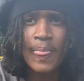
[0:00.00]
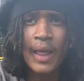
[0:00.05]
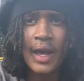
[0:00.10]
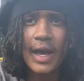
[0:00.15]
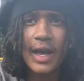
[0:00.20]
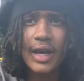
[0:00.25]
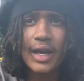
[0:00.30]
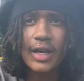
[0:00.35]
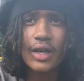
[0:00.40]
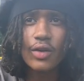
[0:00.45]

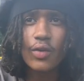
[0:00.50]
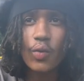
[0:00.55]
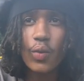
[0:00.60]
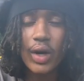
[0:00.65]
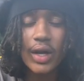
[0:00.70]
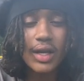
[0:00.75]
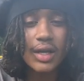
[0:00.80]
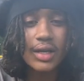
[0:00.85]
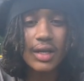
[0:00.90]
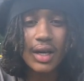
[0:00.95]
And
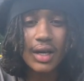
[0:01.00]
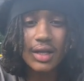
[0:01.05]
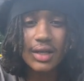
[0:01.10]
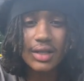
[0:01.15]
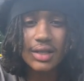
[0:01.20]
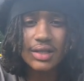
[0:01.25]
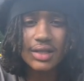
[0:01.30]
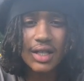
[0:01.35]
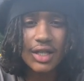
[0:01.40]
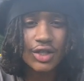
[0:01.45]
when it
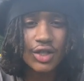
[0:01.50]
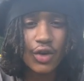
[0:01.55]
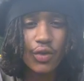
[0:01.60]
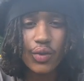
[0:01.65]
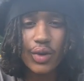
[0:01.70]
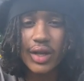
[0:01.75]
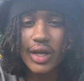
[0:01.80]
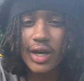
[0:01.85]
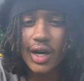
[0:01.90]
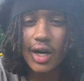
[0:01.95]
does, it's a
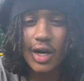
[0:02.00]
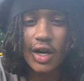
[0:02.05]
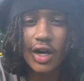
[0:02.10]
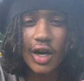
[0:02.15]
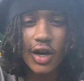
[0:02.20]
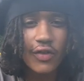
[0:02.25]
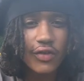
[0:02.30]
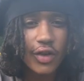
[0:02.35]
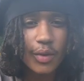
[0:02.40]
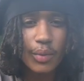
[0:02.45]
really
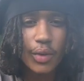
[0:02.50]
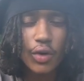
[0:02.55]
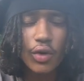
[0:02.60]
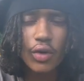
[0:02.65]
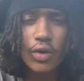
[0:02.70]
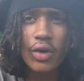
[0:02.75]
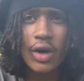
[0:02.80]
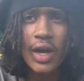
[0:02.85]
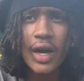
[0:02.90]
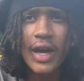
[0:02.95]

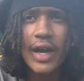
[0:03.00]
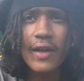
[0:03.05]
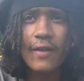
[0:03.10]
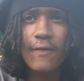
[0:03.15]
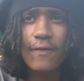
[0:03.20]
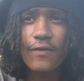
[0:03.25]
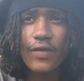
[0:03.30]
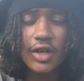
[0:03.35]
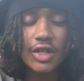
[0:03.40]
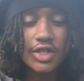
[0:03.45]
uncomfortable
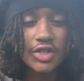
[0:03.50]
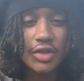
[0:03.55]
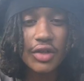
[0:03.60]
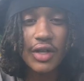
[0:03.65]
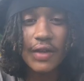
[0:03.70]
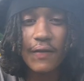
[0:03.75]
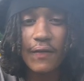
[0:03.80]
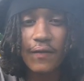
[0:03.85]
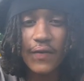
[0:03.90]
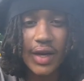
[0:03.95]
and
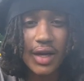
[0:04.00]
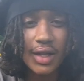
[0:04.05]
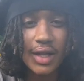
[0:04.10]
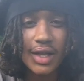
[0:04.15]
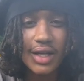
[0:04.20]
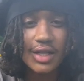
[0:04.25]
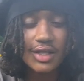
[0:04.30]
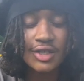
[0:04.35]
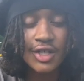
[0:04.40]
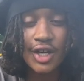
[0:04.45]
frustrating
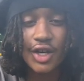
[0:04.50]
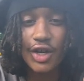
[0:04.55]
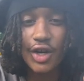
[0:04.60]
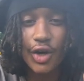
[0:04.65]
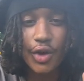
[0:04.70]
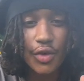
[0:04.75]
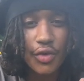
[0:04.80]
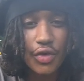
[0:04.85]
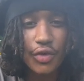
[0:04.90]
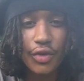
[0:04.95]
feeling to
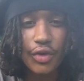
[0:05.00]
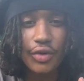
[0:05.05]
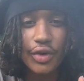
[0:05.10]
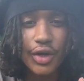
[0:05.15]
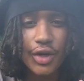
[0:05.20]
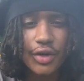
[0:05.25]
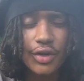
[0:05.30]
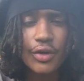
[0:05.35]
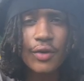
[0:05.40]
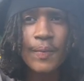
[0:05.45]
go through,
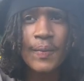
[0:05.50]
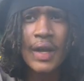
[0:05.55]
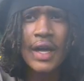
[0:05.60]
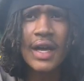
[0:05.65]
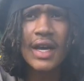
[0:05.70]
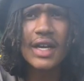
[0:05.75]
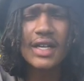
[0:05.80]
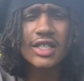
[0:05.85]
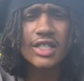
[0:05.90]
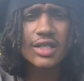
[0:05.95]
yo,
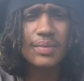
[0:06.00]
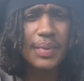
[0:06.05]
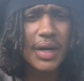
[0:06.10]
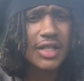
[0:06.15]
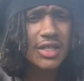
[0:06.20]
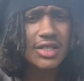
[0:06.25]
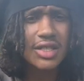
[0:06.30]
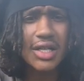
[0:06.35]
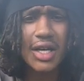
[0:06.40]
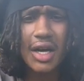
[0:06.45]

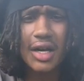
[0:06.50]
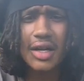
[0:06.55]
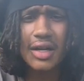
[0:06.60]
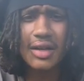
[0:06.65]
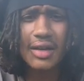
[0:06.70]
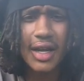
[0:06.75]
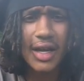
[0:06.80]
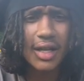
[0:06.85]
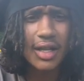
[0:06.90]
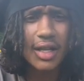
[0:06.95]
especially on a
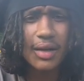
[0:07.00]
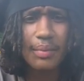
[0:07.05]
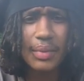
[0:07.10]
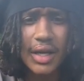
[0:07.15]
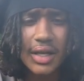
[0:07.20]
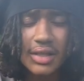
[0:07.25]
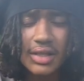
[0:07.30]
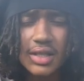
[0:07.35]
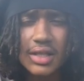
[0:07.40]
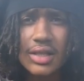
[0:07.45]
daily
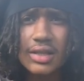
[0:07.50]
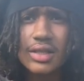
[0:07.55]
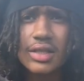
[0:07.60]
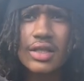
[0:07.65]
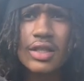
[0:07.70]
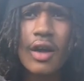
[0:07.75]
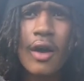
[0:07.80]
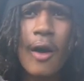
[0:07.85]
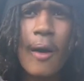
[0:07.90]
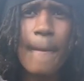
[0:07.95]

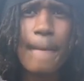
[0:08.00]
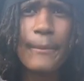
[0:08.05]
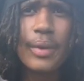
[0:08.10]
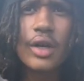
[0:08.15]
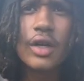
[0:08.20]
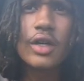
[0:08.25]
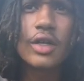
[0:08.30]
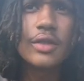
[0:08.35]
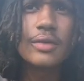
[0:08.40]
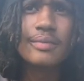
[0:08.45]
basis.
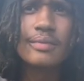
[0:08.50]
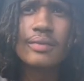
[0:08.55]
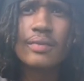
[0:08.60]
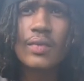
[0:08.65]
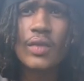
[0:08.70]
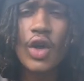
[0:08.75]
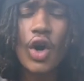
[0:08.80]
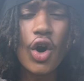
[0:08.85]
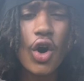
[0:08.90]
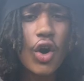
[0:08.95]
But
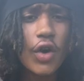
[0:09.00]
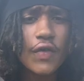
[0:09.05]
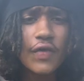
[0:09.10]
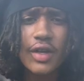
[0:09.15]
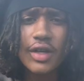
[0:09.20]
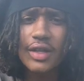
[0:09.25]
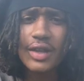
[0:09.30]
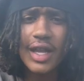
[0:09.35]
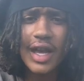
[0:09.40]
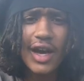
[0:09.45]

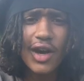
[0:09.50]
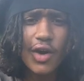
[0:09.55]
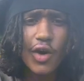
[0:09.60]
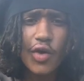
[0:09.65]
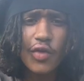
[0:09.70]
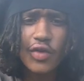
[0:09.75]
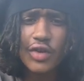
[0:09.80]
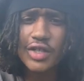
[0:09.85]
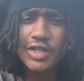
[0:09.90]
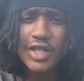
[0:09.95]
often that
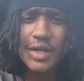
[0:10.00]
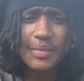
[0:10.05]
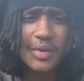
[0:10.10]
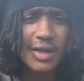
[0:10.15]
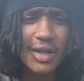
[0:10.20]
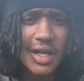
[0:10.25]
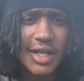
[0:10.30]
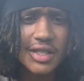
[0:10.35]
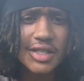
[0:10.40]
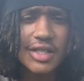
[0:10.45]

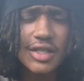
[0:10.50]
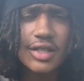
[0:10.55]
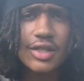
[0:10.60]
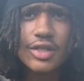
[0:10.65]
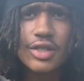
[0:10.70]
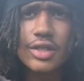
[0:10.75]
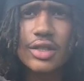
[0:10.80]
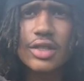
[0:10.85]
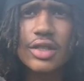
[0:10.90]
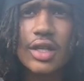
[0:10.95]

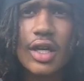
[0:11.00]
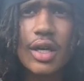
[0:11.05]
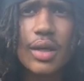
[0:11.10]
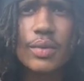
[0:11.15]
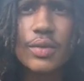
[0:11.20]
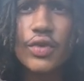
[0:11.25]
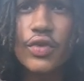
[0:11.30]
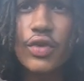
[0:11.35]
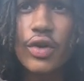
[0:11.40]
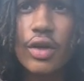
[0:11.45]
overstimulation just
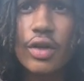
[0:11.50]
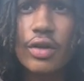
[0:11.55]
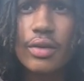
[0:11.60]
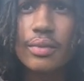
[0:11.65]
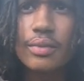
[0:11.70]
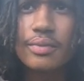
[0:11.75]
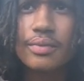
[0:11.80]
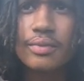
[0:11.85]
comes from